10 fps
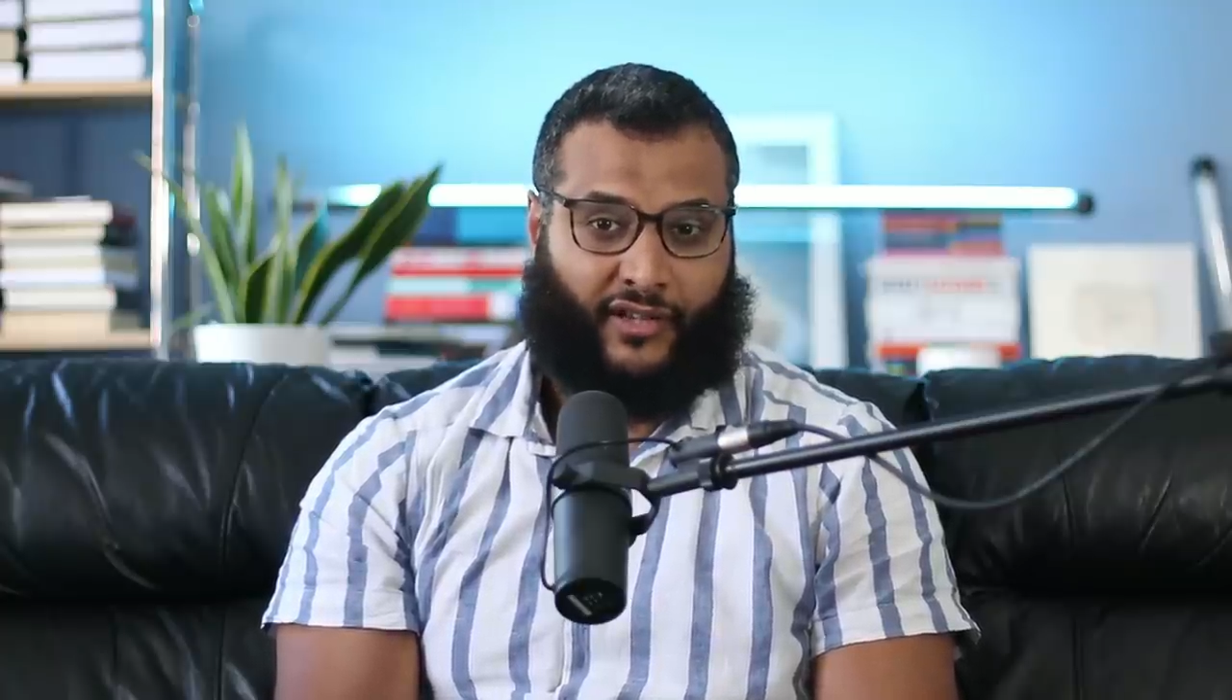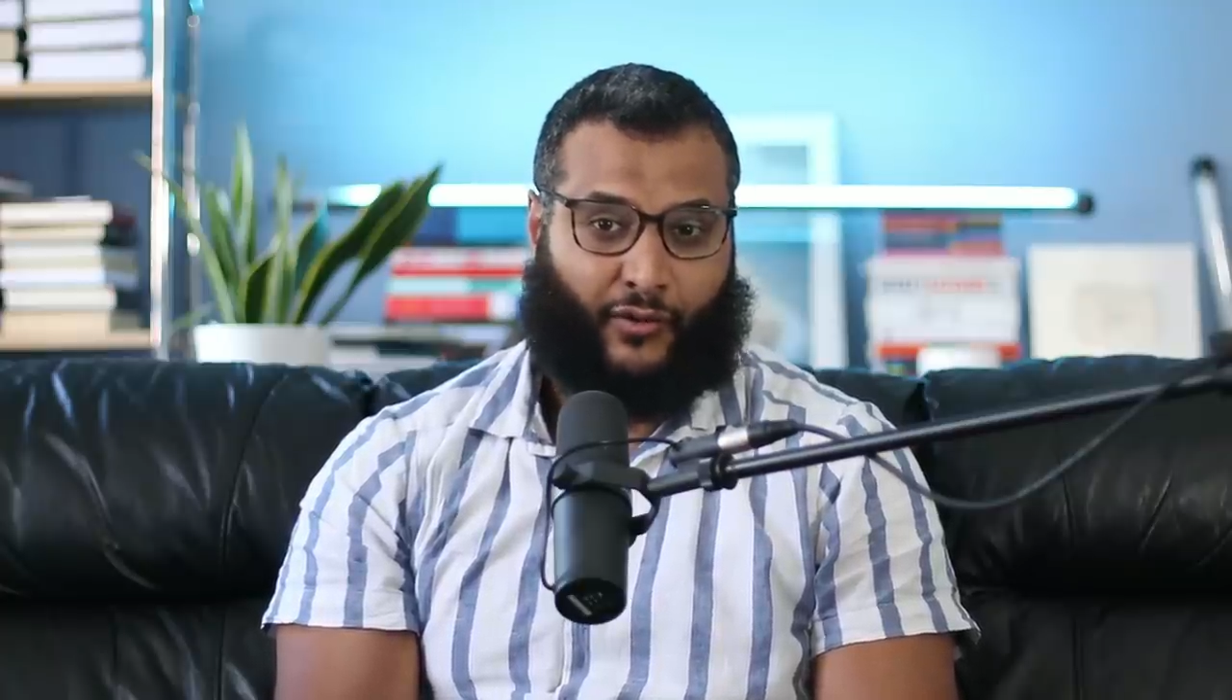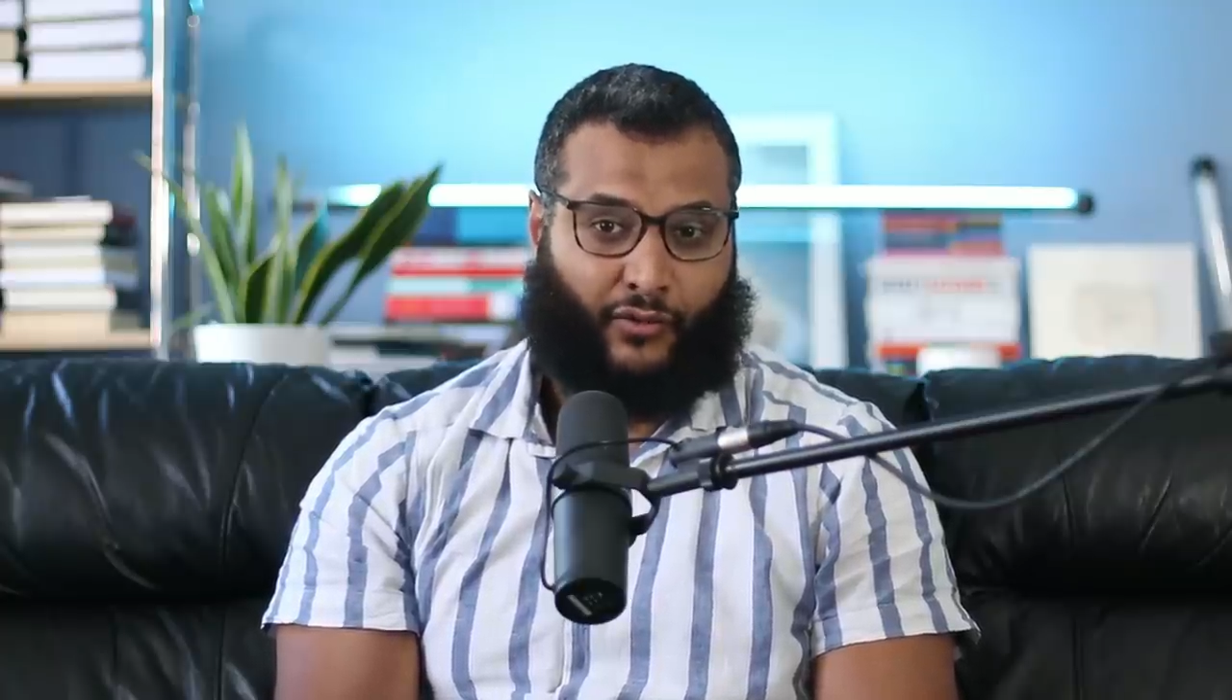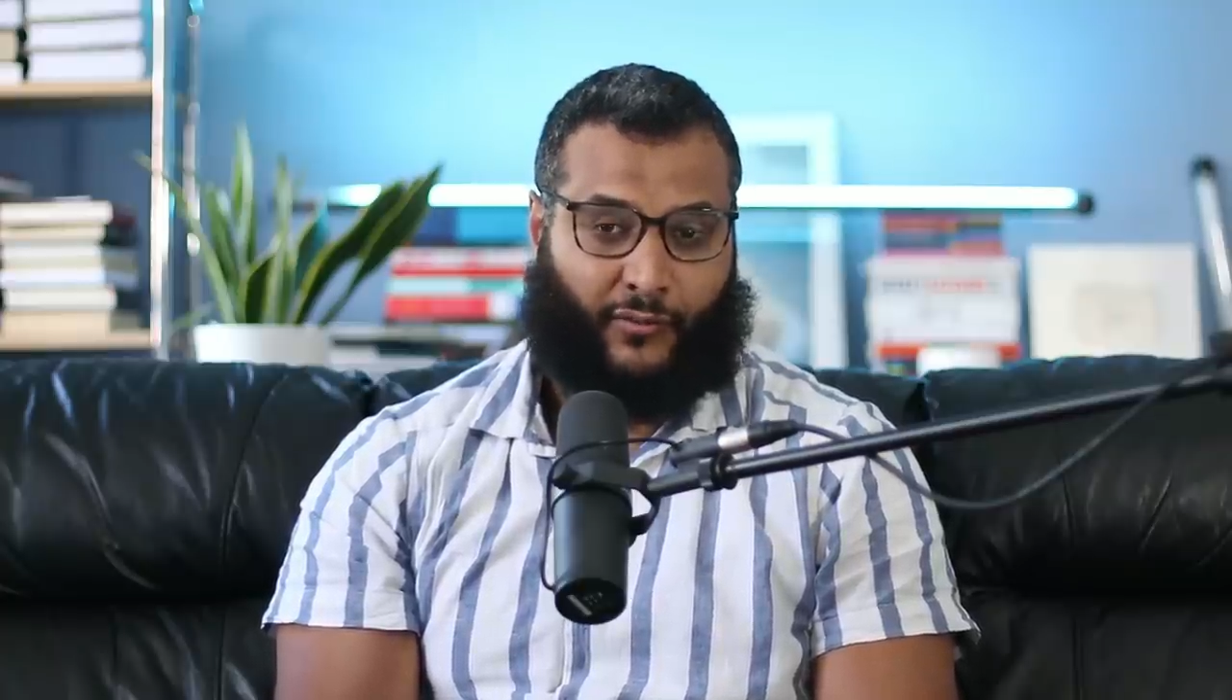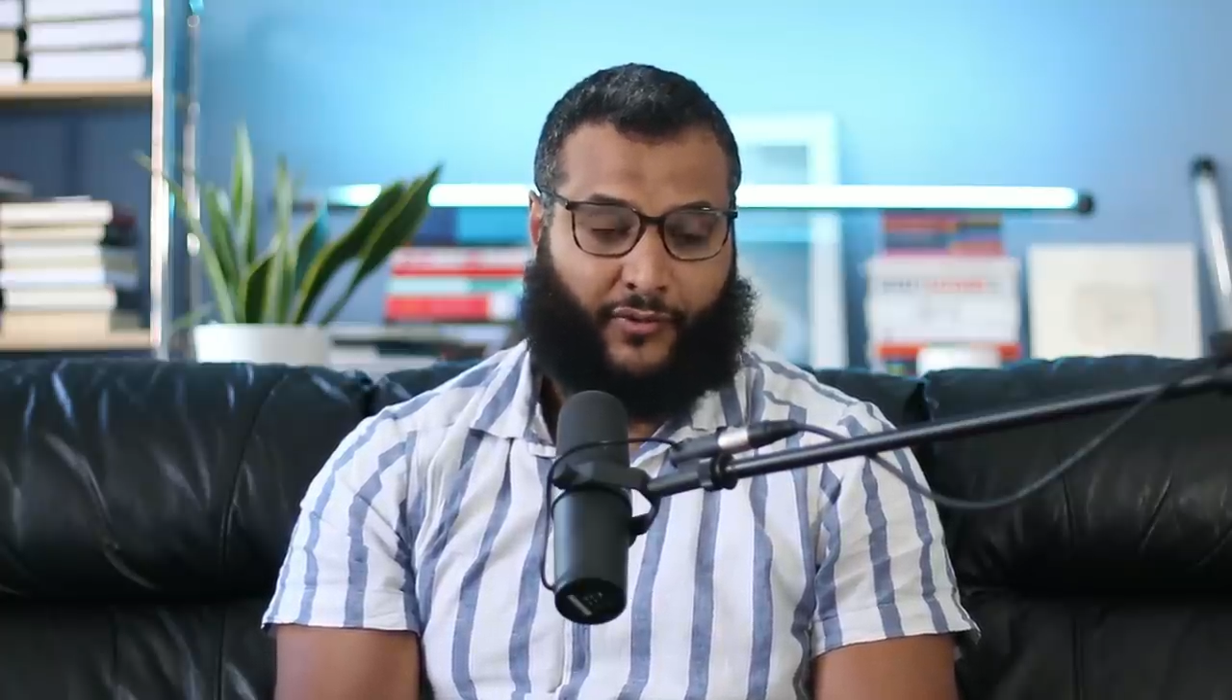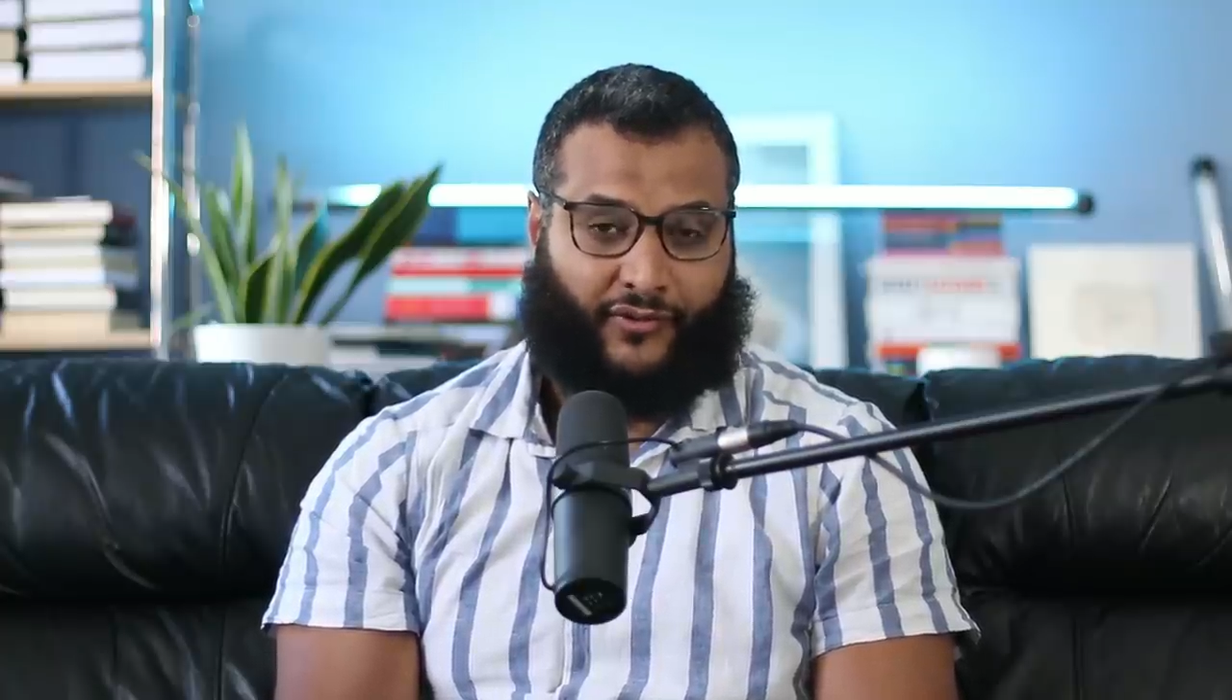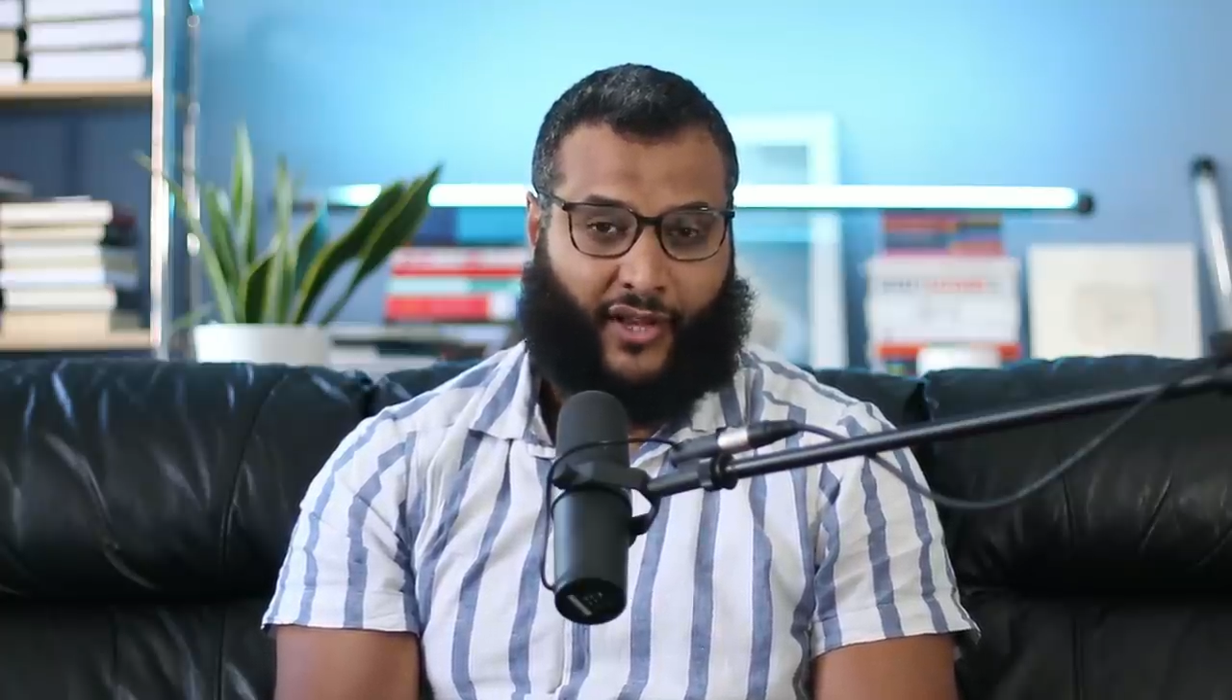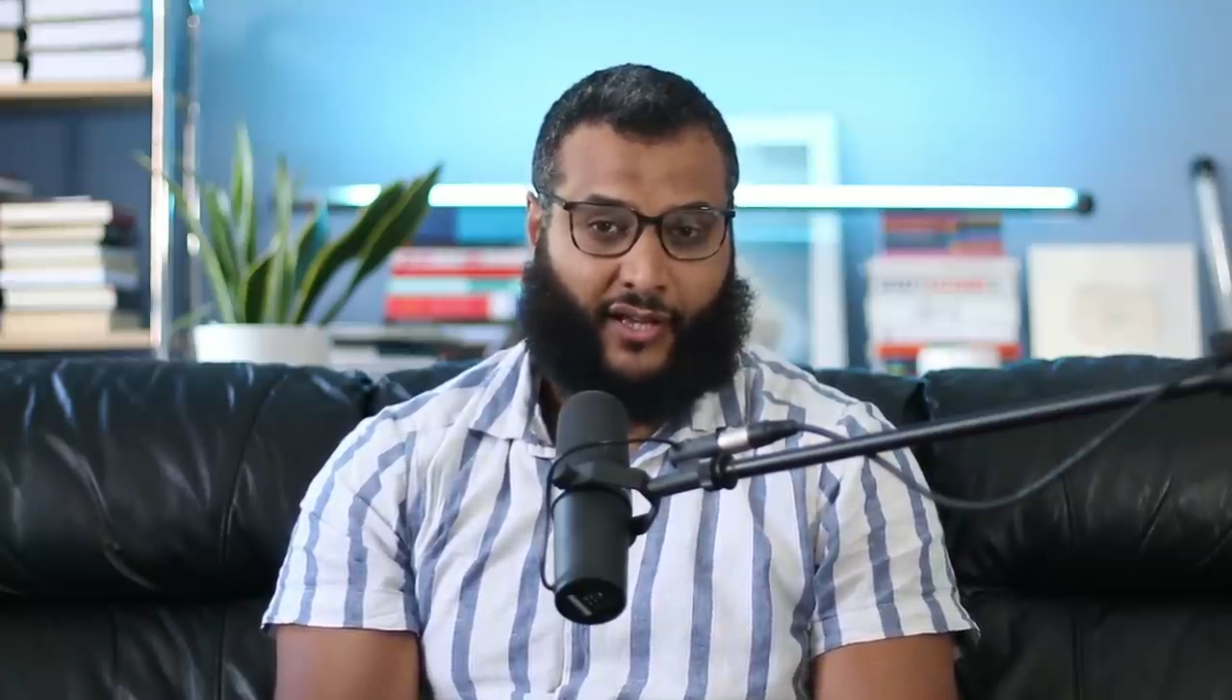their ornaments